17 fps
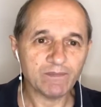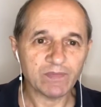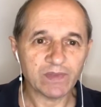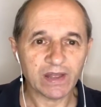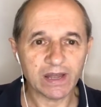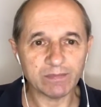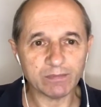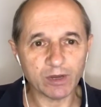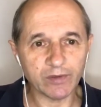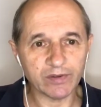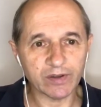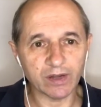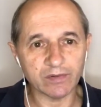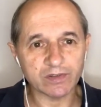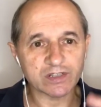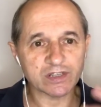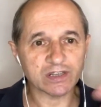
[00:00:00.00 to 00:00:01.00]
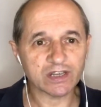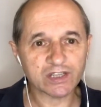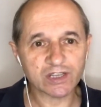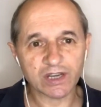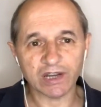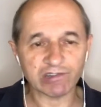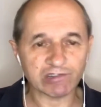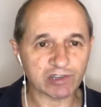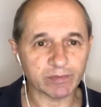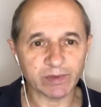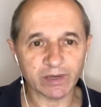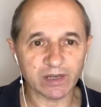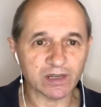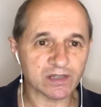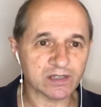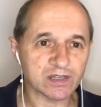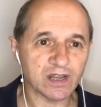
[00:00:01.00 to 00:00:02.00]
and move it over to this country
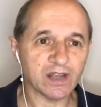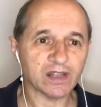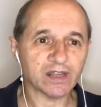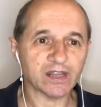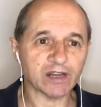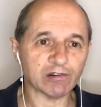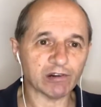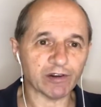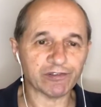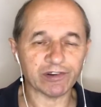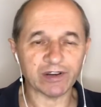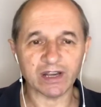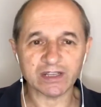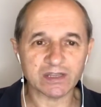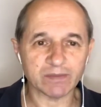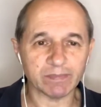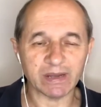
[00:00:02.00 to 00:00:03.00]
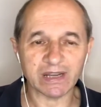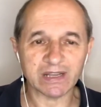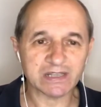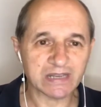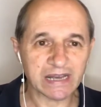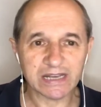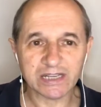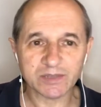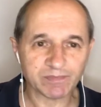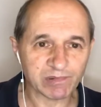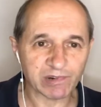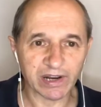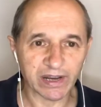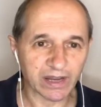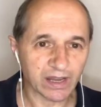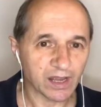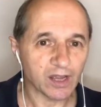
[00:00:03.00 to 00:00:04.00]
because they're offering us a better tax
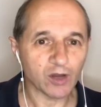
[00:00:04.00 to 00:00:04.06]
break,